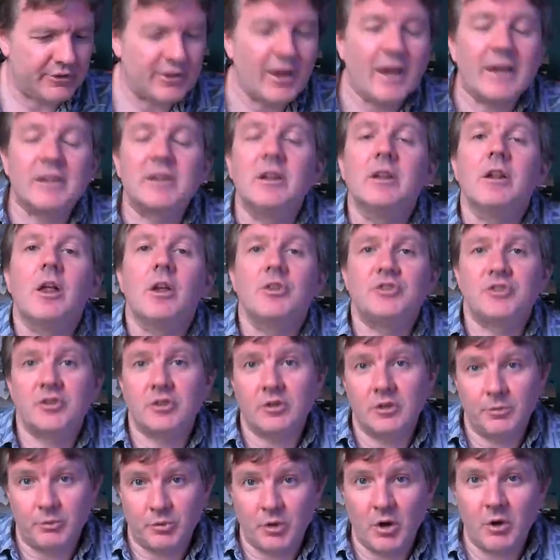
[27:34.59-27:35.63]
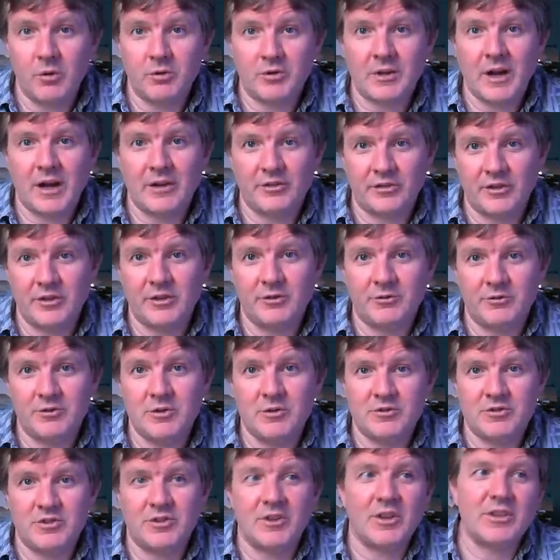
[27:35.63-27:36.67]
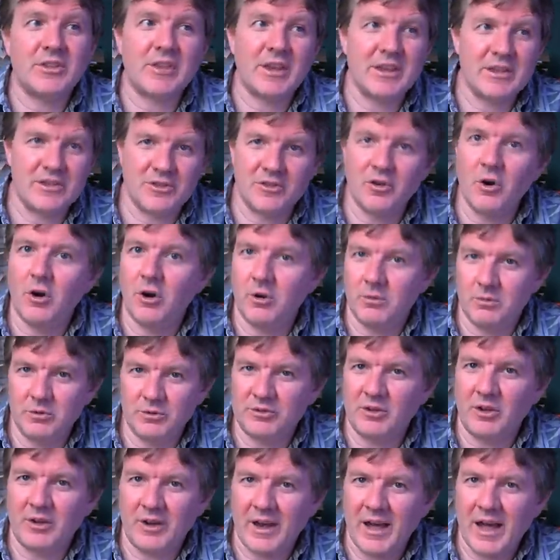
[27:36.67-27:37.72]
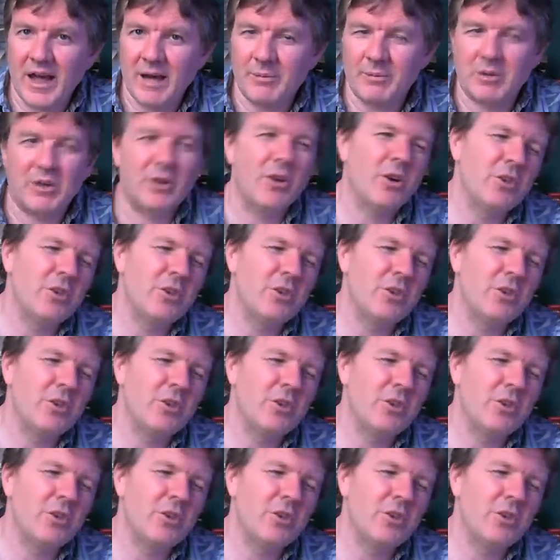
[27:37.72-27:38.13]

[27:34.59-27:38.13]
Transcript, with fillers: technological progress in the future that they thought was going to happen.